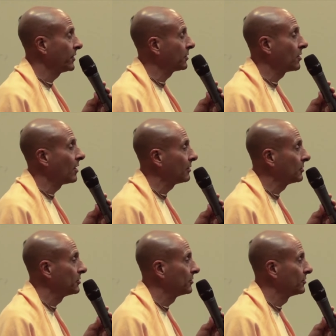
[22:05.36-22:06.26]
in
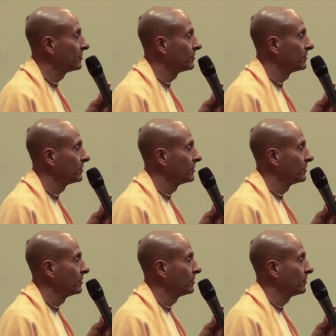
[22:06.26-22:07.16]
color,
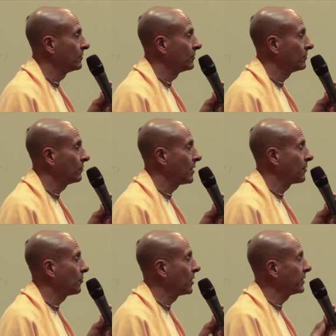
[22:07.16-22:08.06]

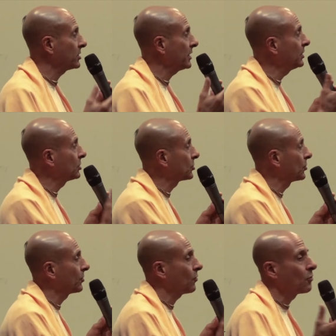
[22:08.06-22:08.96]
whether one is
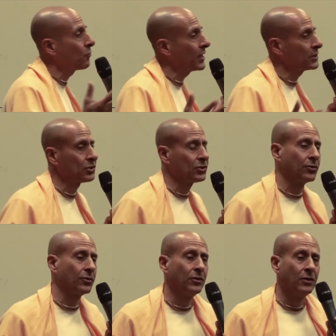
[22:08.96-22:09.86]
Eastern or
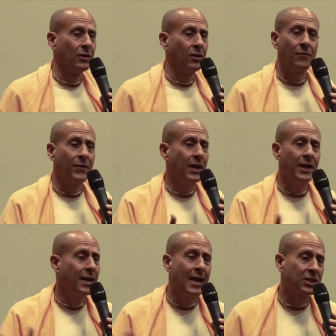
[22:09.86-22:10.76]
Western, of
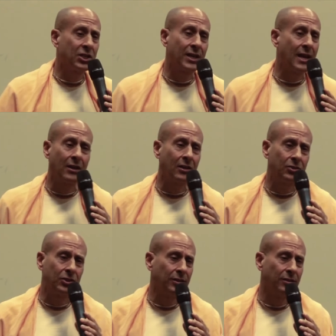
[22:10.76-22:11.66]
any
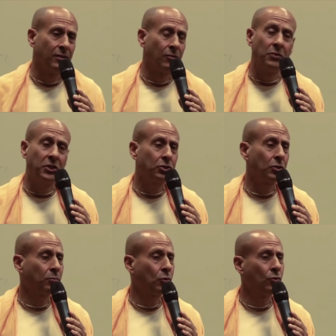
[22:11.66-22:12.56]
nationality, rich
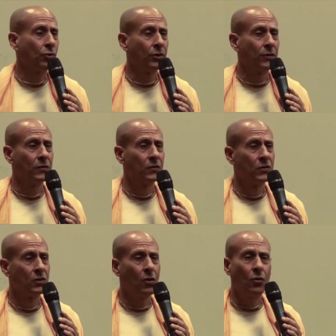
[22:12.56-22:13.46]
or poor,
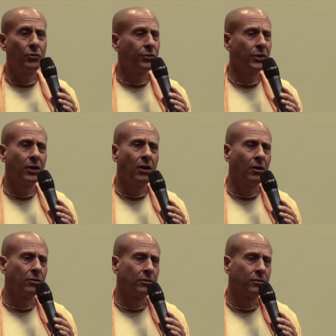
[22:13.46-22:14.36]
old or
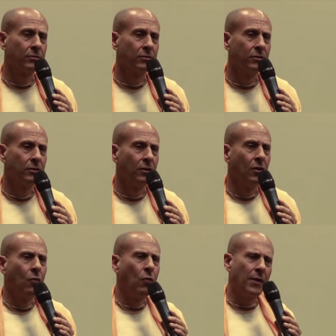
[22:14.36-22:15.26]
young,
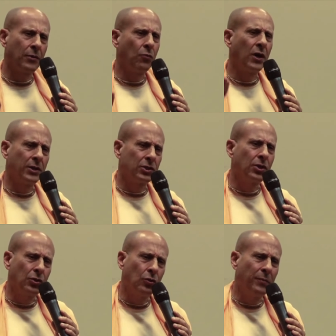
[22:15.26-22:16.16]
whether one is a
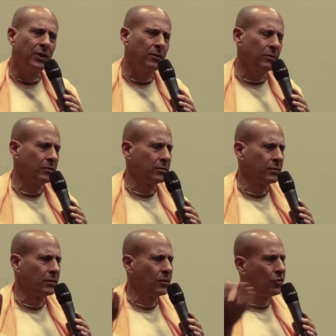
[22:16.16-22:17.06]
human
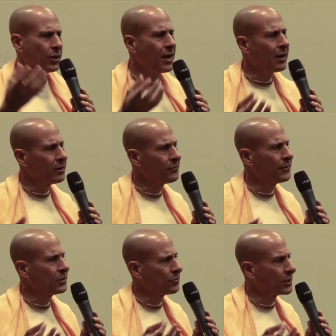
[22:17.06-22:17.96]
or an
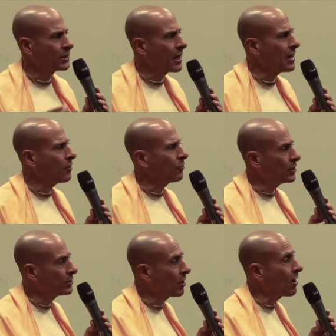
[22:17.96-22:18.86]
elephant or a cow
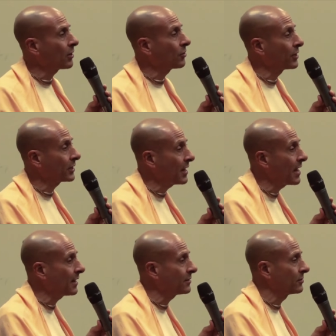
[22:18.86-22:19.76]
or a dog or a
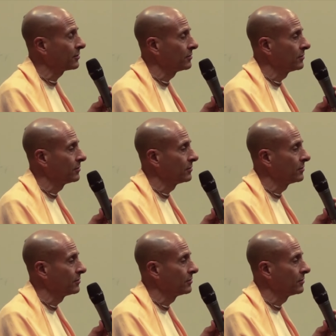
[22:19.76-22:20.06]
cat